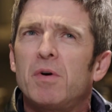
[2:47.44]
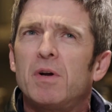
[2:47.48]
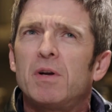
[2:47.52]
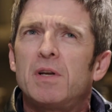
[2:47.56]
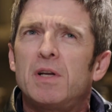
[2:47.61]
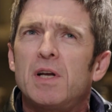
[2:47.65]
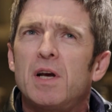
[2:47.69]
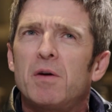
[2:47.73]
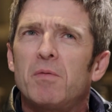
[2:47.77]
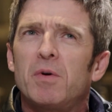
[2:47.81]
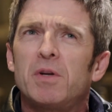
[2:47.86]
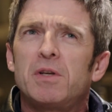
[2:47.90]
when
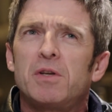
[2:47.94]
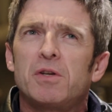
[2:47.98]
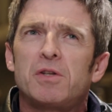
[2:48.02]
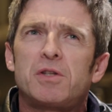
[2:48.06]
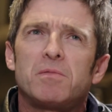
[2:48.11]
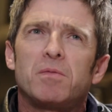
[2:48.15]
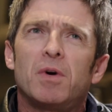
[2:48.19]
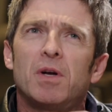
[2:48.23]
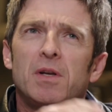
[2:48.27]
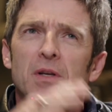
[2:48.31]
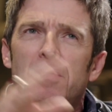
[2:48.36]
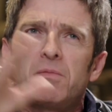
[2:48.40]
yeah when you
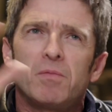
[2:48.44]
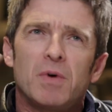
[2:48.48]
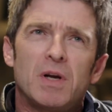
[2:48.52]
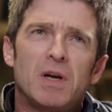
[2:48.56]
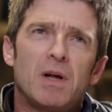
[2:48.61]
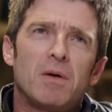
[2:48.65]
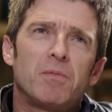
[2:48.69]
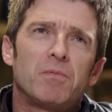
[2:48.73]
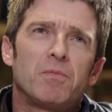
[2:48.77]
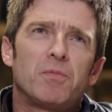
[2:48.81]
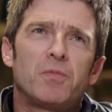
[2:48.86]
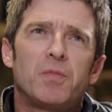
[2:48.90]
when when
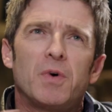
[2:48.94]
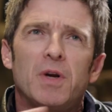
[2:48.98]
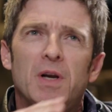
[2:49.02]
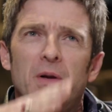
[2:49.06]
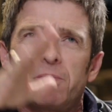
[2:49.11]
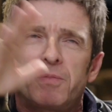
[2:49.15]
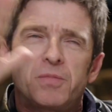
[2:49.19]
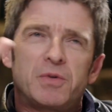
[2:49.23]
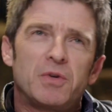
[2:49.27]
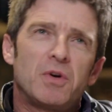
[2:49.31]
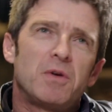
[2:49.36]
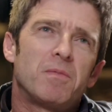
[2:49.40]
I'm when
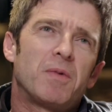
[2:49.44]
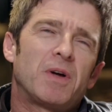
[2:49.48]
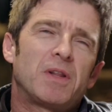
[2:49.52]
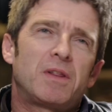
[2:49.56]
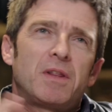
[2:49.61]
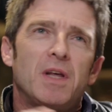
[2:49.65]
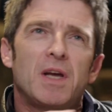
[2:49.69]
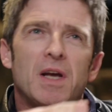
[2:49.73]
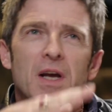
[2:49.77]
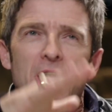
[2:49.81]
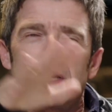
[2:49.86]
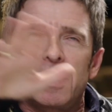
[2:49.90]
I'm yeah. doing my
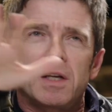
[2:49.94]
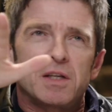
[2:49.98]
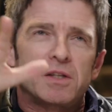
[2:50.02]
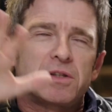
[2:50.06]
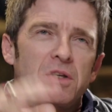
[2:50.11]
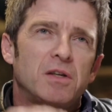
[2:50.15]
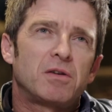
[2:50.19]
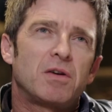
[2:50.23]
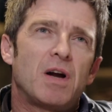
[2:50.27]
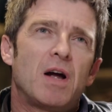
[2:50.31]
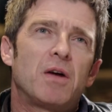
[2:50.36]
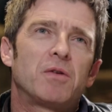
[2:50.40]
thing and it's
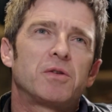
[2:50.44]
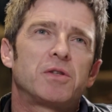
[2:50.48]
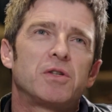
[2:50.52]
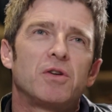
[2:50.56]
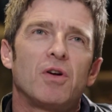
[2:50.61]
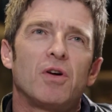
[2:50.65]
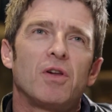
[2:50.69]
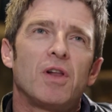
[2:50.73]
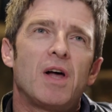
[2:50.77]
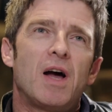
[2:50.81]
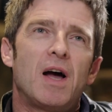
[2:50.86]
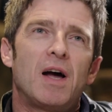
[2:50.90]
the crowds and
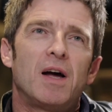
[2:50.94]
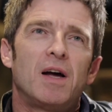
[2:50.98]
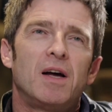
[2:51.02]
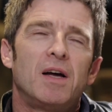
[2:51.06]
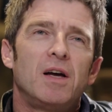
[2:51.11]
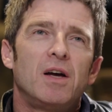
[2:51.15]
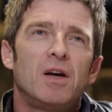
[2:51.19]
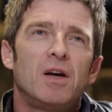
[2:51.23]
all that.